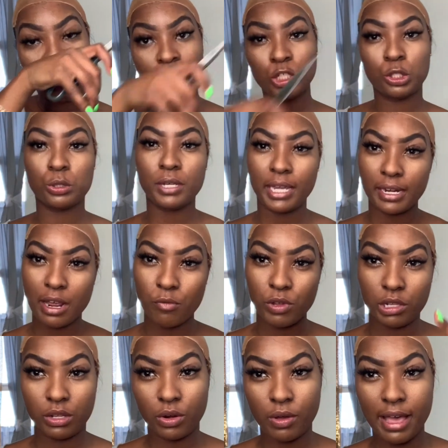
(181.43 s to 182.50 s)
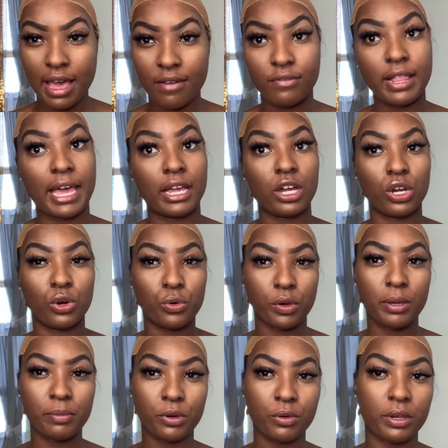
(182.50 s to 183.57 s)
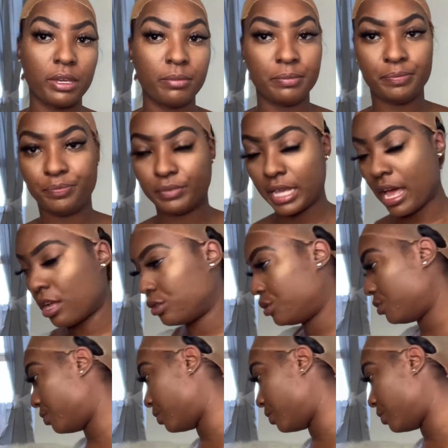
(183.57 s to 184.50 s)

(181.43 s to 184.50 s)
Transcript: is straight and I really don't have like grip, I'll do